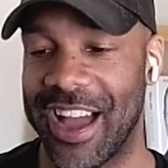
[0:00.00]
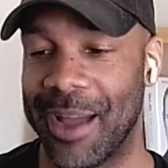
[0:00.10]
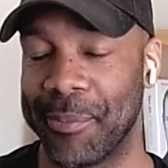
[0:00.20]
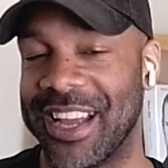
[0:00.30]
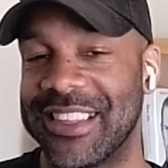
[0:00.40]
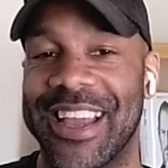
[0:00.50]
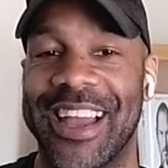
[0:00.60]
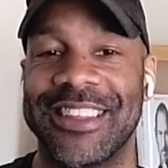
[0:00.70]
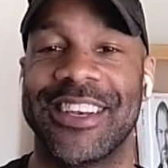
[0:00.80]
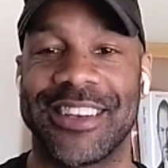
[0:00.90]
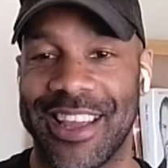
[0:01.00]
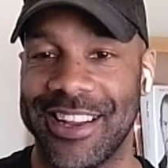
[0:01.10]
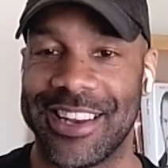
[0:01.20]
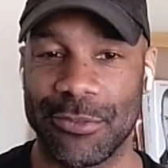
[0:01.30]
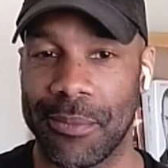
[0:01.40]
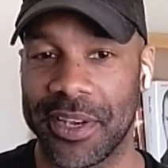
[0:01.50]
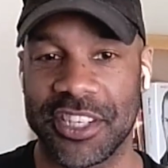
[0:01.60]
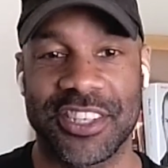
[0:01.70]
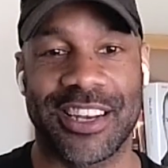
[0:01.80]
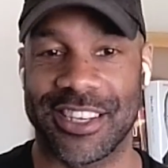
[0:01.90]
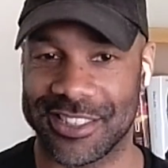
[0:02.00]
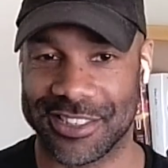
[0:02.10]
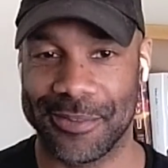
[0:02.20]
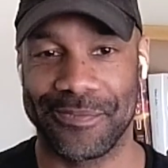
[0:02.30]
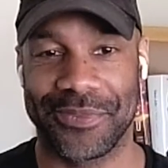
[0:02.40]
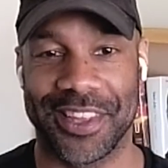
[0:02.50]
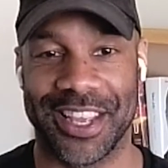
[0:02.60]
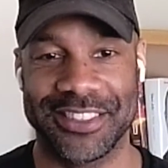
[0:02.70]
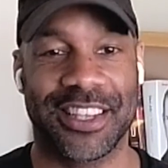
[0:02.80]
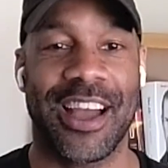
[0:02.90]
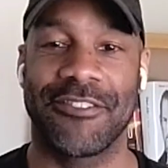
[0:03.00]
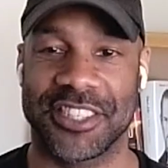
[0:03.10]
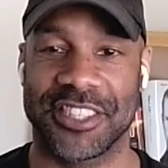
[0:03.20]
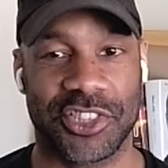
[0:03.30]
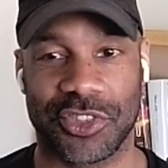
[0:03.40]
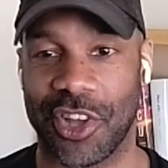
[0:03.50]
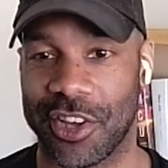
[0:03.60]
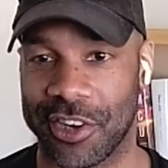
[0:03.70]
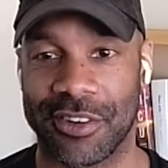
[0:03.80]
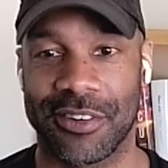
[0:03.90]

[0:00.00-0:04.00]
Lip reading: I mean, at the end of the day, that's what ManyChat is. It's a conversation starter.